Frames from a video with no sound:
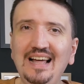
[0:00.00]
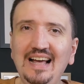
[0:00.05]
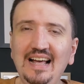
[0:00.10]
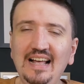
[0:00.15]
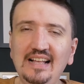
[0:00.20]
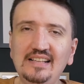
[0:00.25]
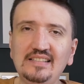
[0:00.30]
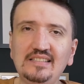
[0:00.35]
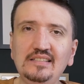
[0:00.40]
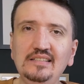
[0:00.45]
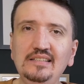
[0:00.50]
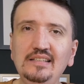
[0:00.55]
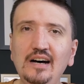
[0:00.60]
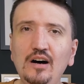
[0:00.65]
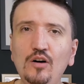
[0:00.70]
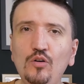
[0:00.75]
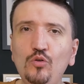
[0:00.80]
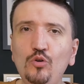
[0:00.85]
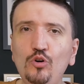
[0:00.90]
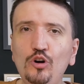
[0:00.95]
lens,
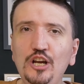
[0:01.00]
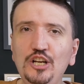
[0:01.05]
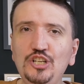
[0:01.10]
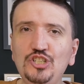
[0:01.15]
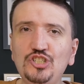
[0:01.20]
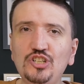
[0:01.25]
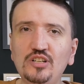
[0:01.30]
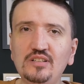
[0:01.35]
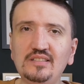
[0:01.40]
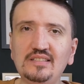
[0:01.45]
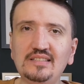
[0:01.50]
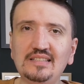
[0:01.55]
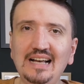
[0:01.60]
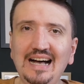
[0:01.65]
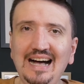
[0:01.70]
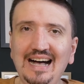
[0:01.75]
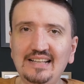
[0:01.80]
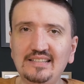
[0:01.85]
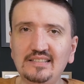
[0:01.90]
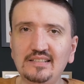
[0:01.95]
no questions
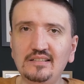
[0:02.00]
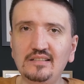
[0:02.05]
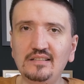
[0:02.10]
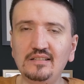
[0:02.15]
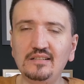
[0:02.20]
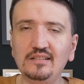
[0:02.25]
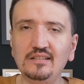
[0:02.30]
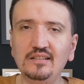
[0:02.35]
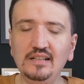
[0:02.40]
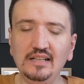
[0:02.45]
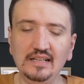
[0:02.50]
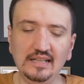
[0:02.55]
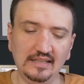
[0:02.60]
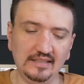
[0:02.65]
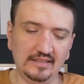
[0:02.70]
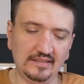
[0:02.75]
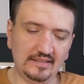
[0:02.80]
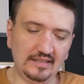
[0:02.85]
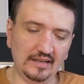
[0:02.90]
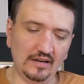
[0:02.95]
asked.
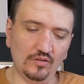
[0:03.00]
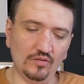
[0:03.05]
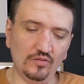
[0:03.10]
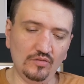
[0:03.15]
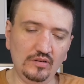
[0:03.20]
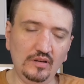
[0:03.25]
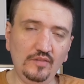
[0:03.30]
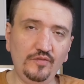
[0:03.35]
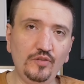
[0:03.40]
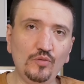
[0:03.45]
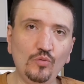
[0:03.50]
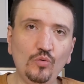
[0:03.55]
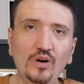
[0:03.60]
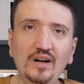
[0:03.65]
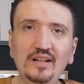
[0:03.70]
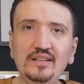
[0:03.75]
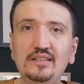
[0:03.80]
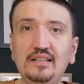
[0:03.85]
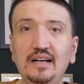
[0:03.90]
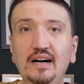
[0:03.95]
So if you
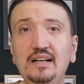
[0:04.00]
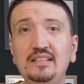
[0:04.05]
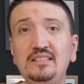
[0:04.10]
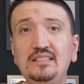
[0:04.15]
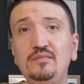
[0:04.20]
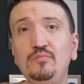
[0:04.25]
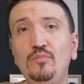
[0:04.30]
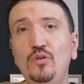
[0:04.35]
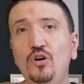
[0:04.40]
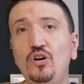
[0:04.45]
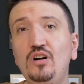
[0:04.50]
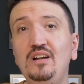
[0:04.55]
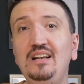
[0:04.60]
want a small